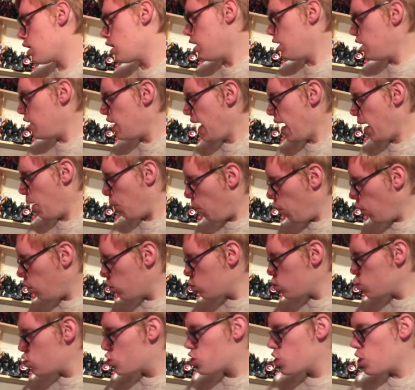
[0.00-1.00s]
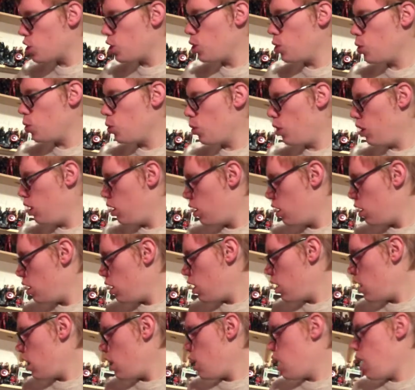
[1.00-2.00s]
now, on to
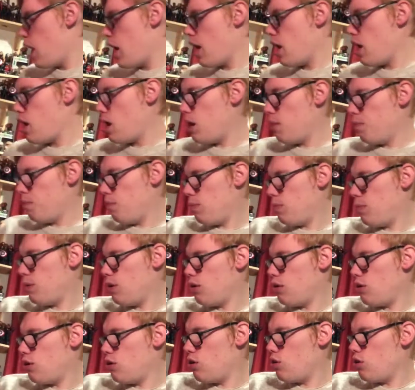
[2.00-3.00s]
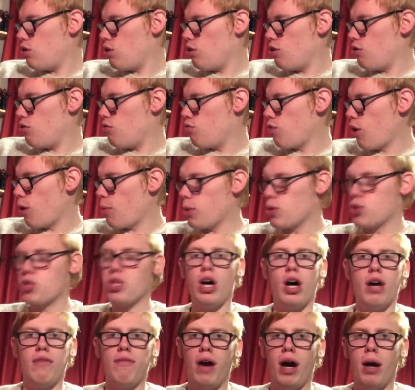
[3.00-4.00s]
um, robots
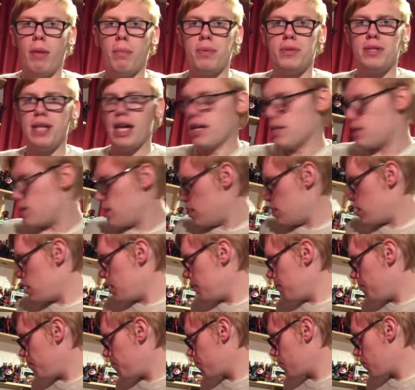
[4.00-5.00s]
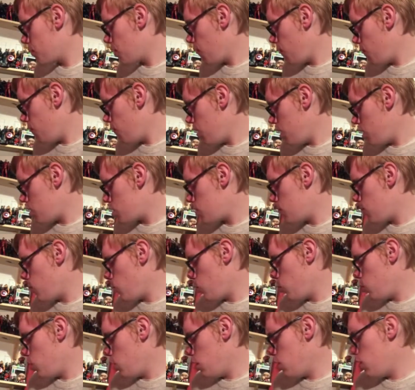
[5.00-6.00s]
that I've updated. First of
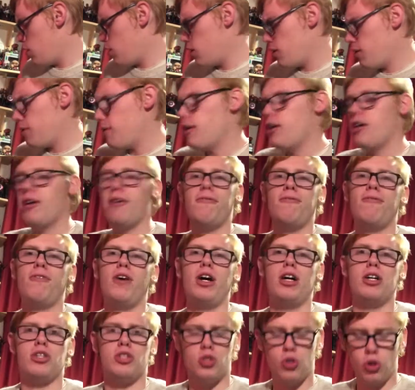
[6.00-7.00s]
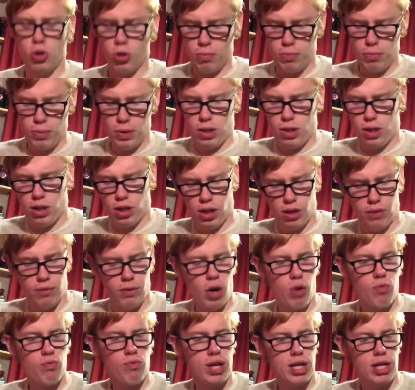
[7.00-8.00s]
all, Firestorm. I've
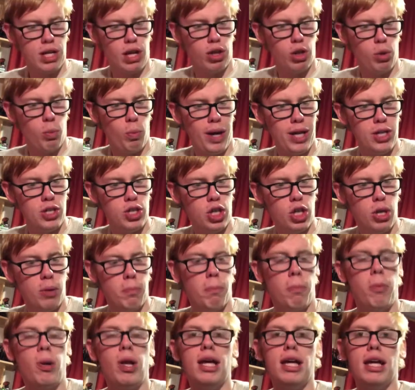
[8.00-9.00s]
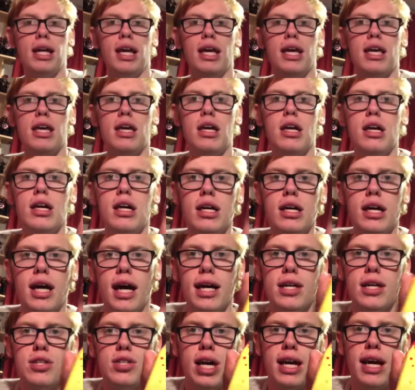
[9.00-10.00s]
redone the wedge completely.
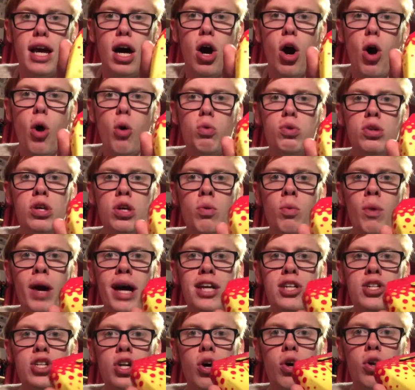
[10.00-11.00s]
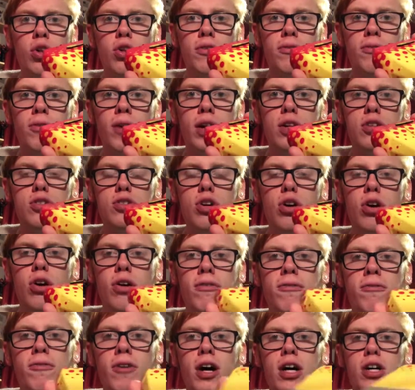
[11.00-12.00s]
That is a whole new wedge on the front
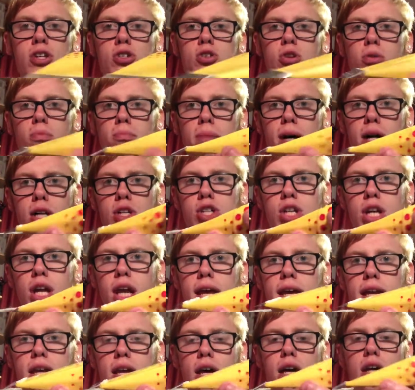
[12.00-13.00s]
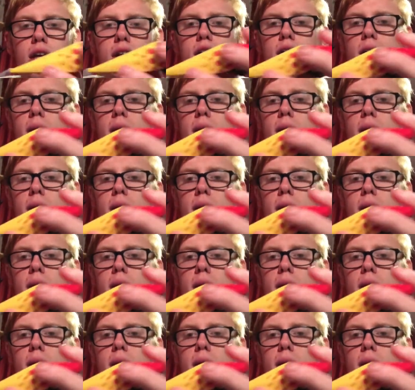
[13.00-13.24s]
of Firestorm. Much cleaner,